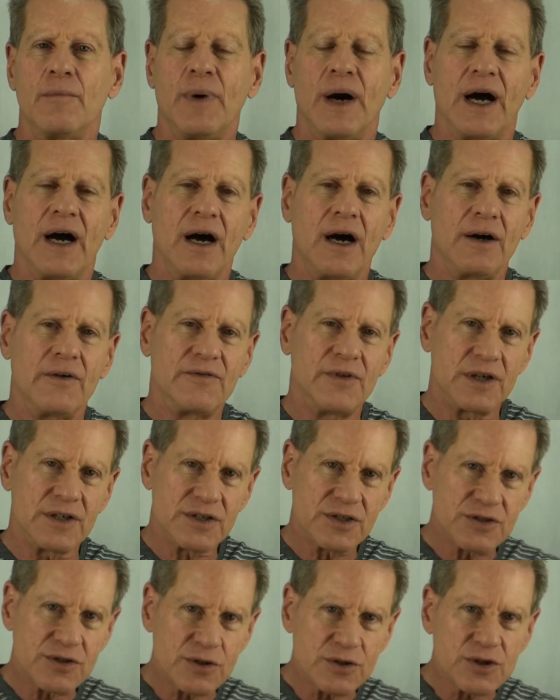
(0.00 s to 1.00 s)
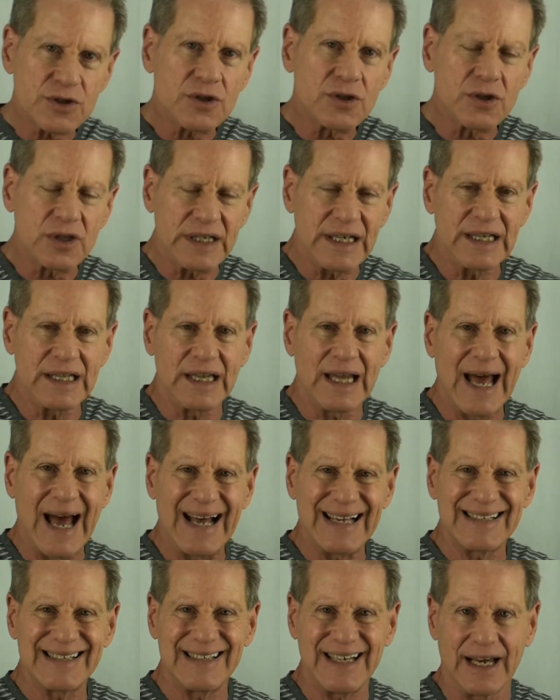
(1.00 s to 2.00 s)
of a surgical
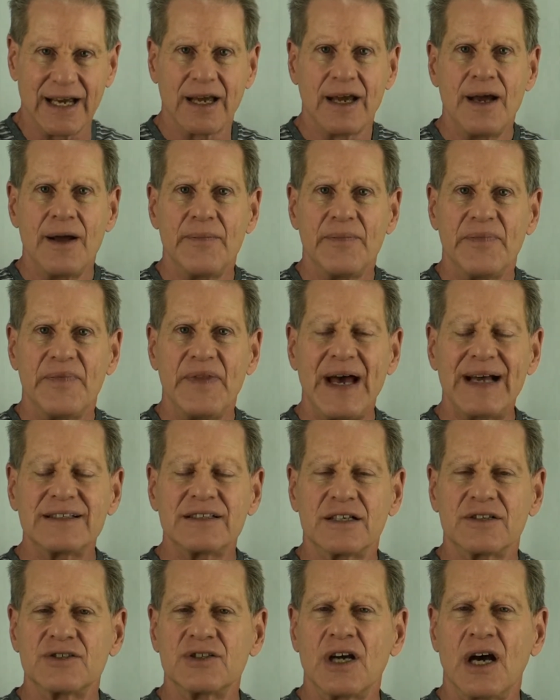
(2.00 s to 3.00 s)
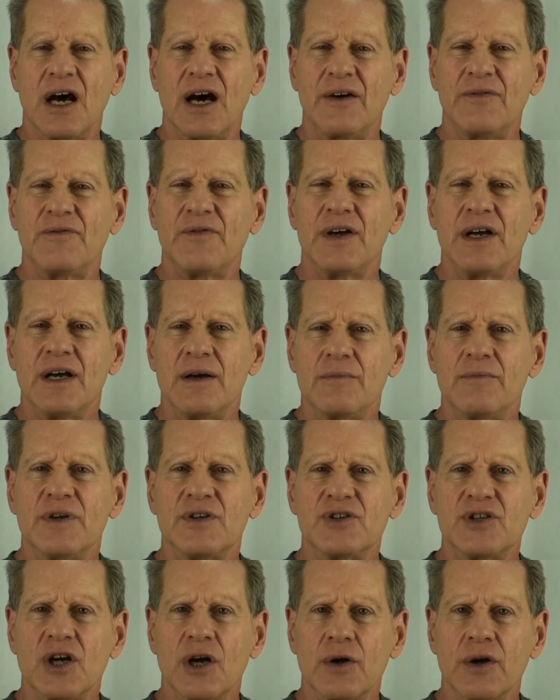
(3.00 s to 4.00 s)
elastic. That's a tough
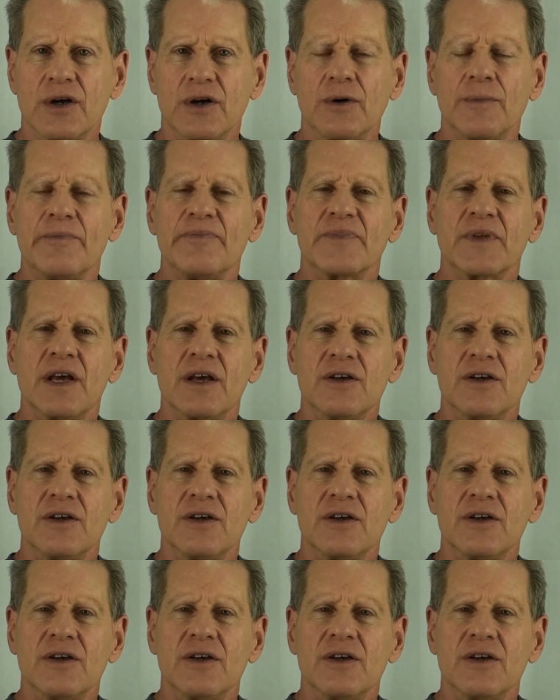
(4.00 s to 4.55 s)
material.